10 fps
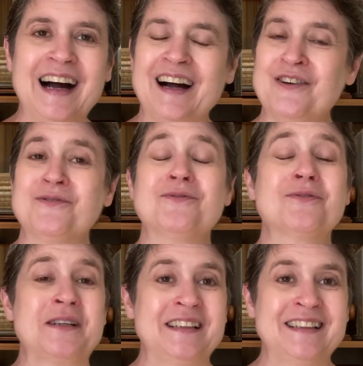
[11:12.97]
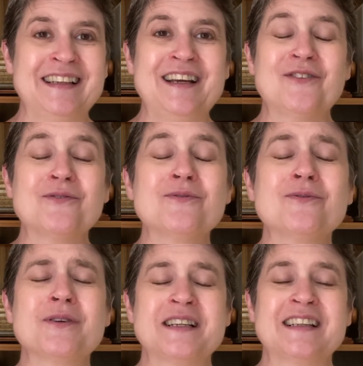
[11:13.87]
a really,
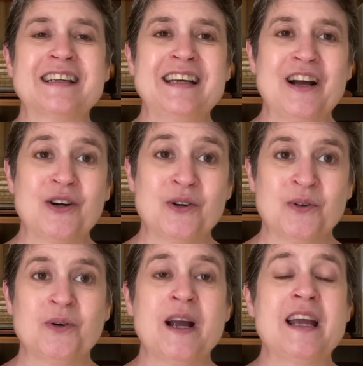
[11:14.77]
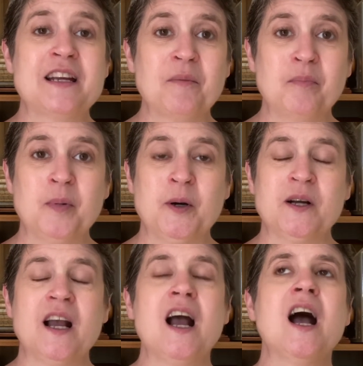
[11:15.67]
really great book.